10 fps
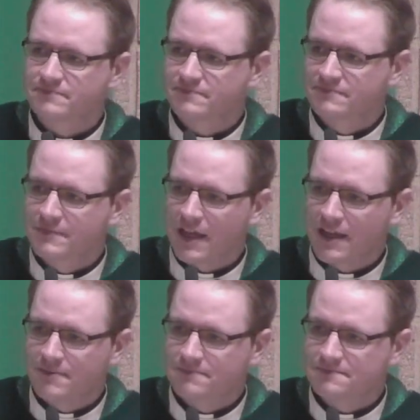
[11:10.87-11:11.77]

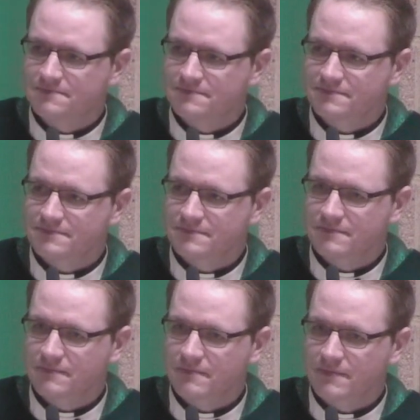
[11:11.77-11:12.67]

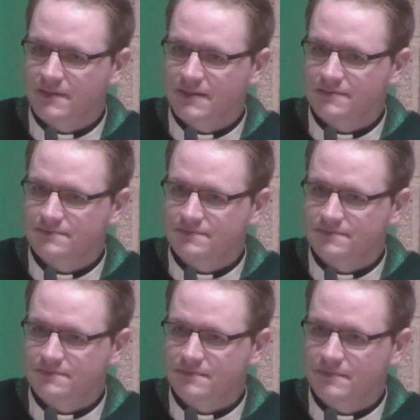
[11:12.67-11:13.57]

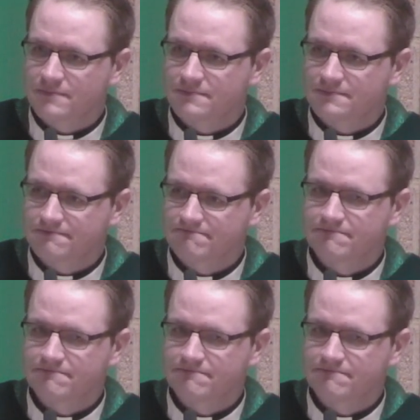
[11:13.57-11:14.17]
Nothing is said.